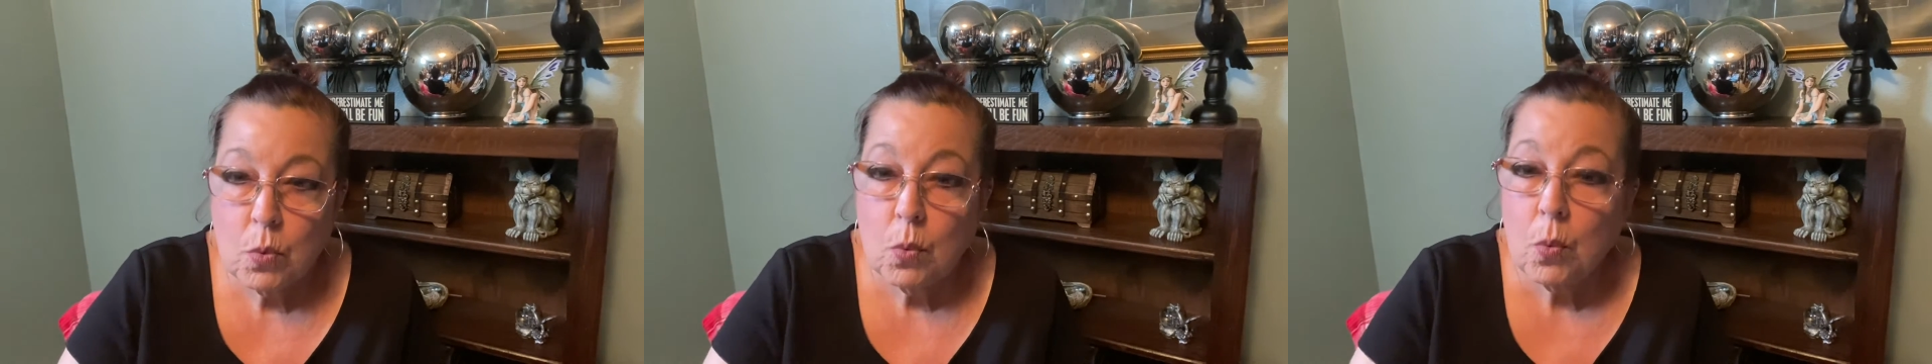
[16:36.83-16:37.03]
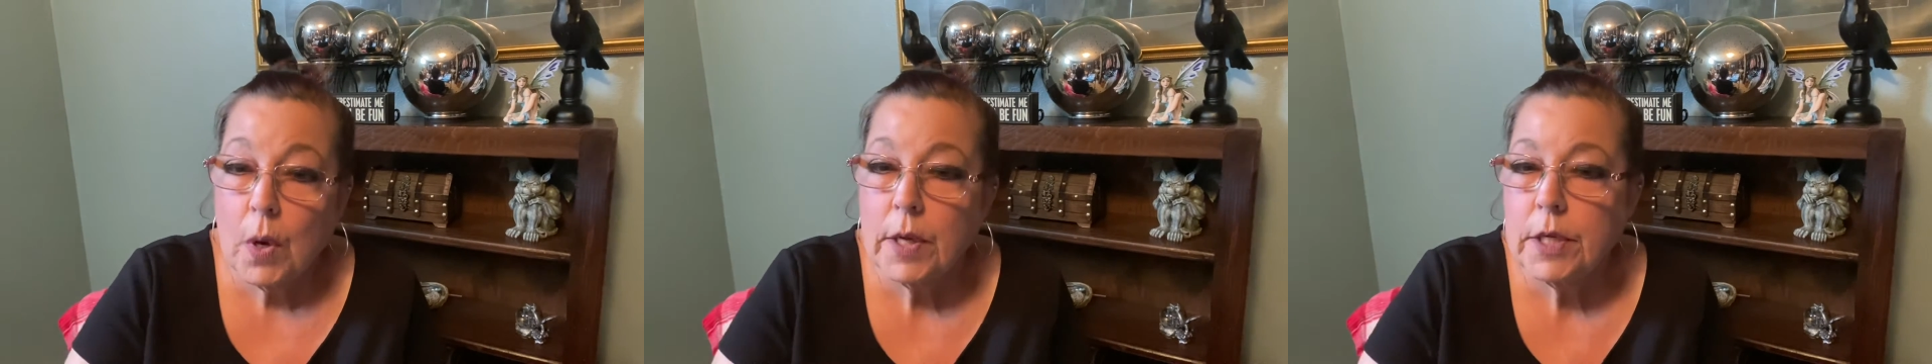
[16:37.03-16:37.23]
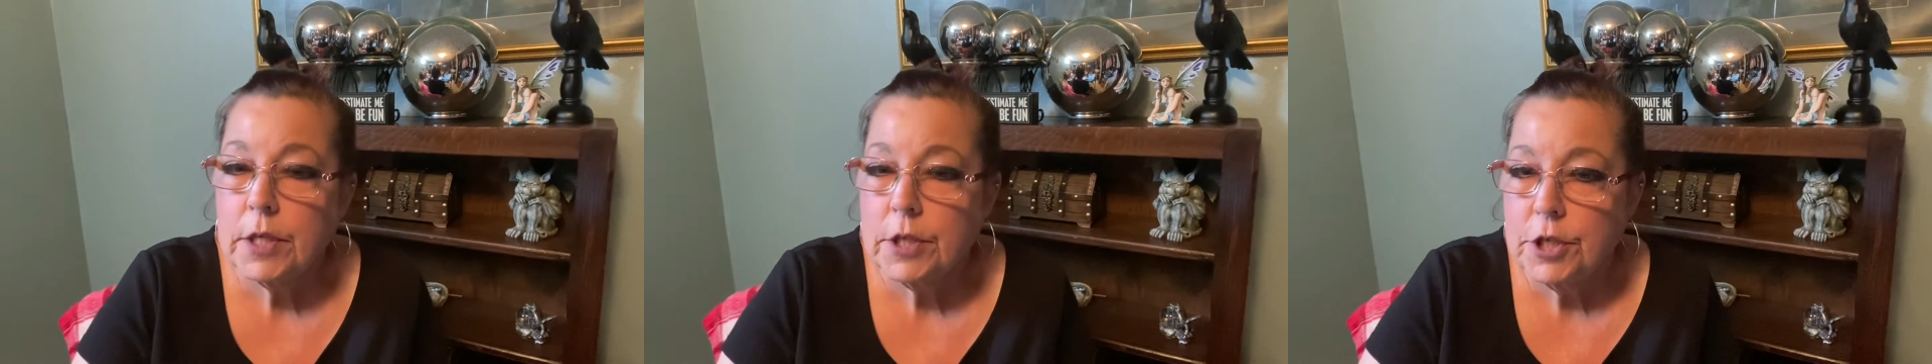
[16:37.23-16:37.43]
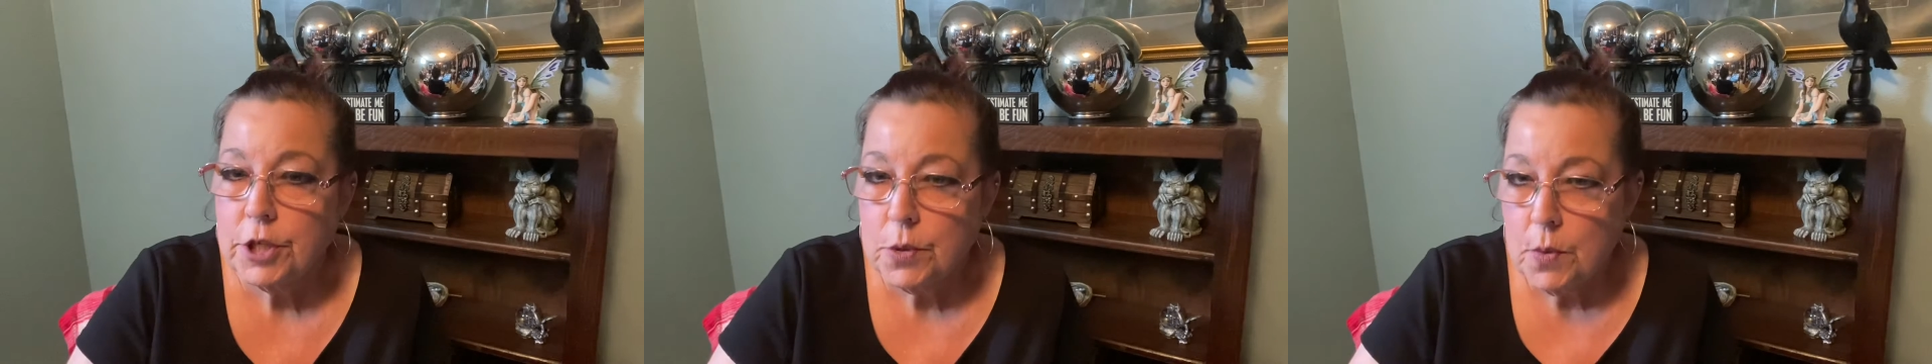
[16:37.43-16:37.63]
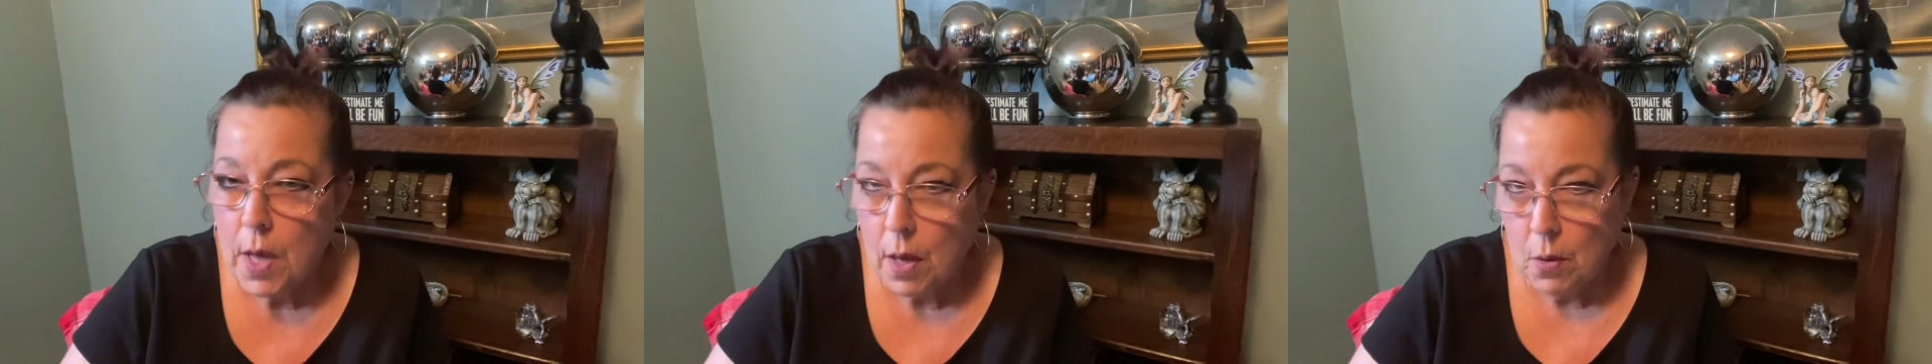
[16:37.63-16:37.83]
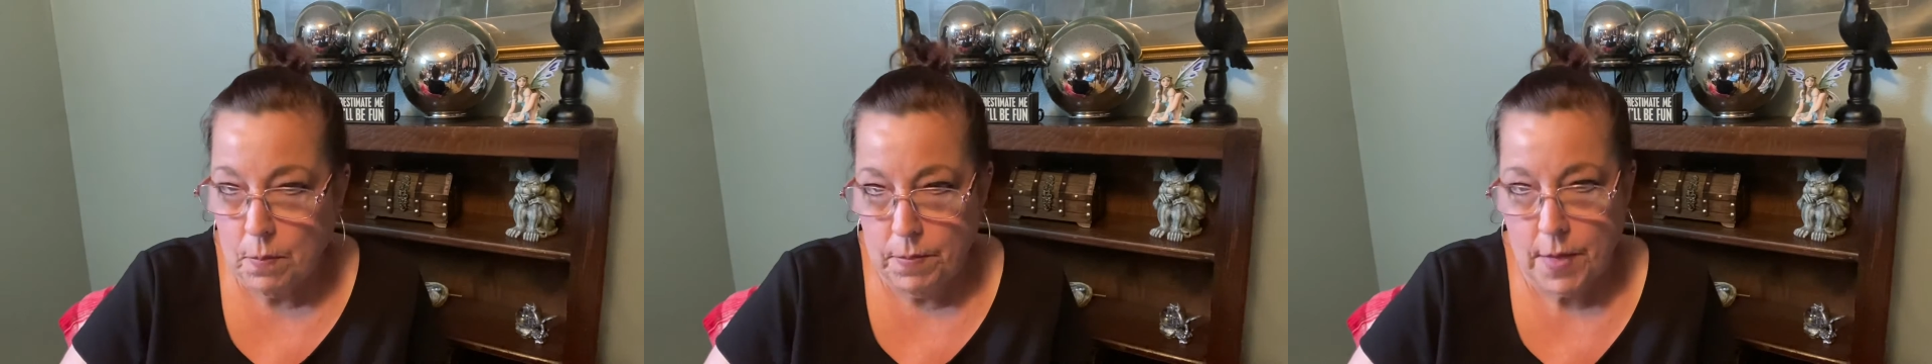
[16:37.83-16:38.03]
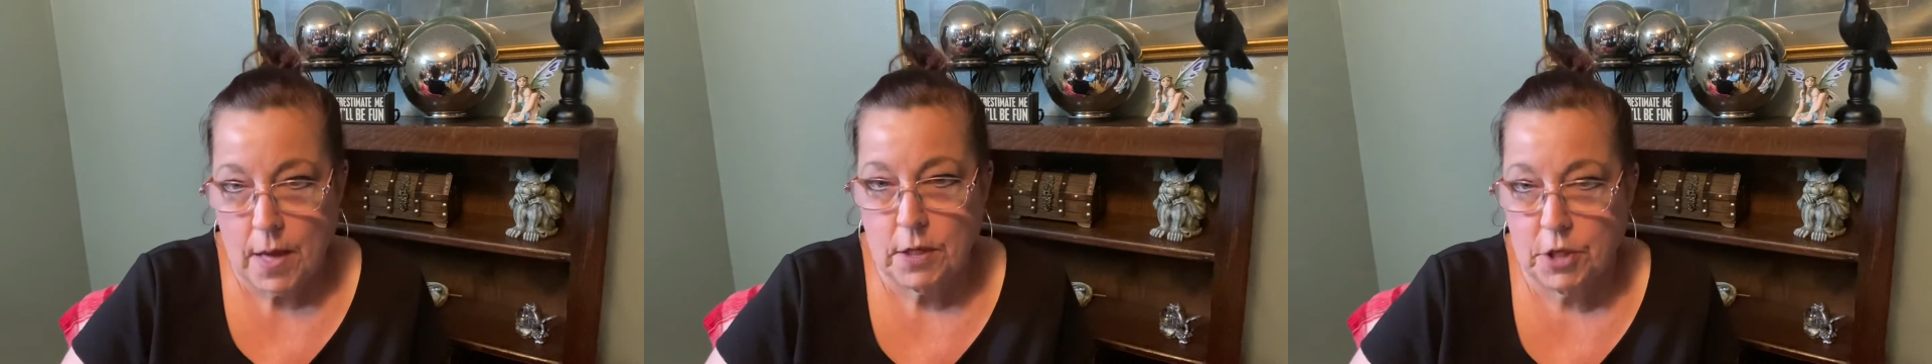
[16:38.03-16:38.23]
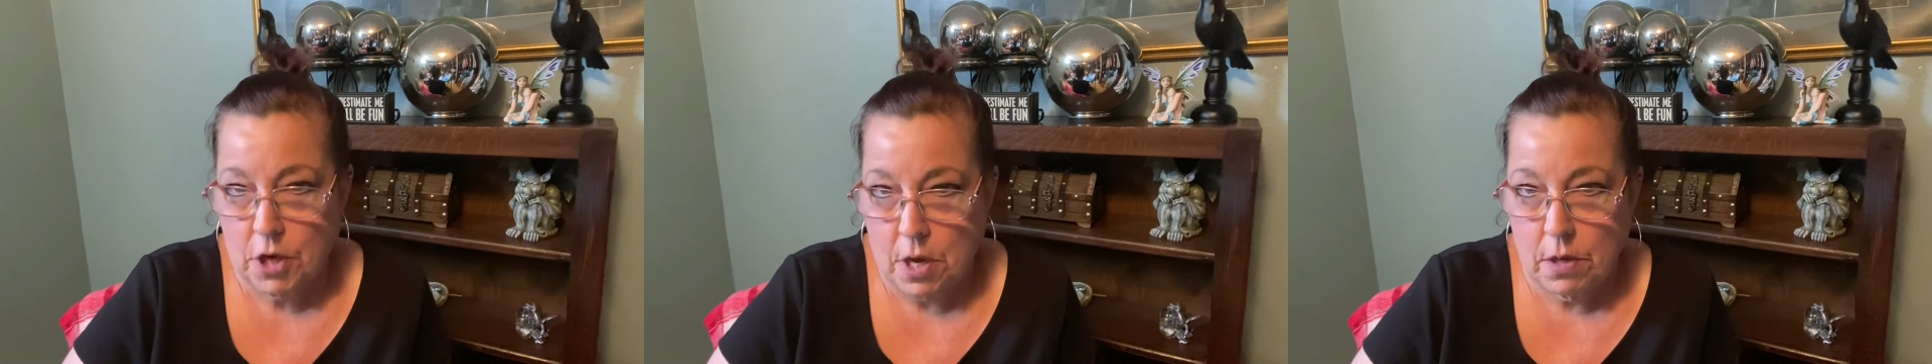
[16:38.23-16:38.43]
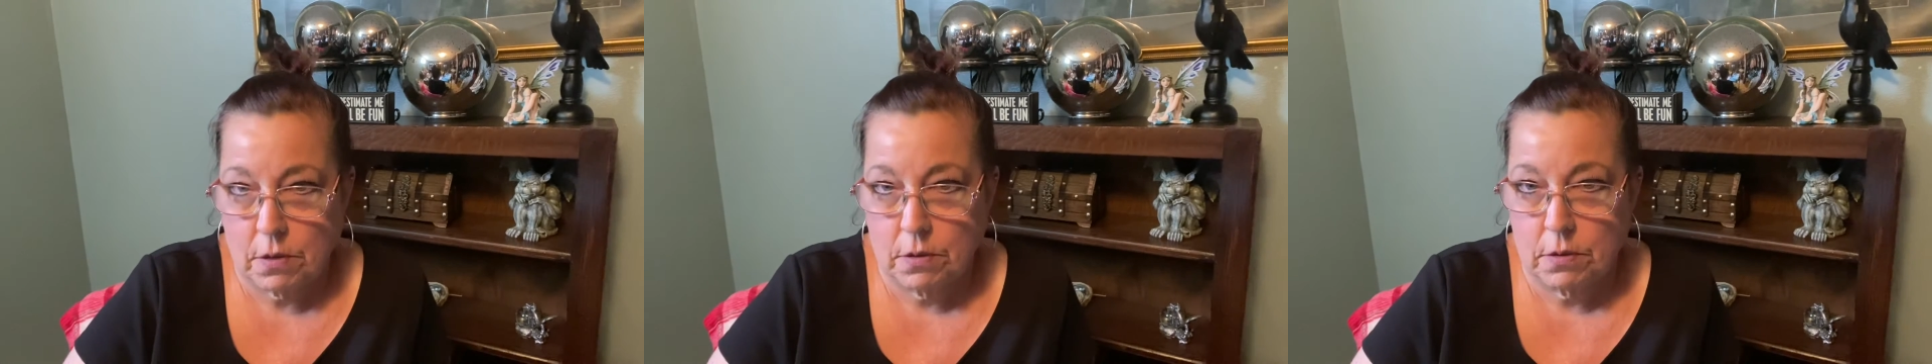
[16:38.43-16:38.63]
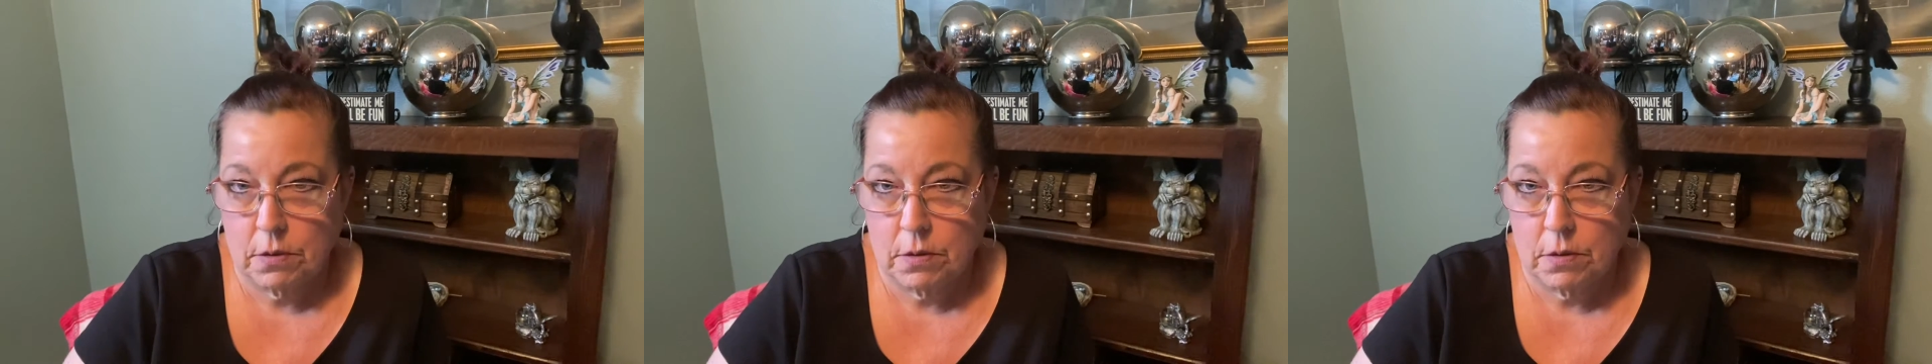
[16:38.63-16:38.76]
why didn't you help that child?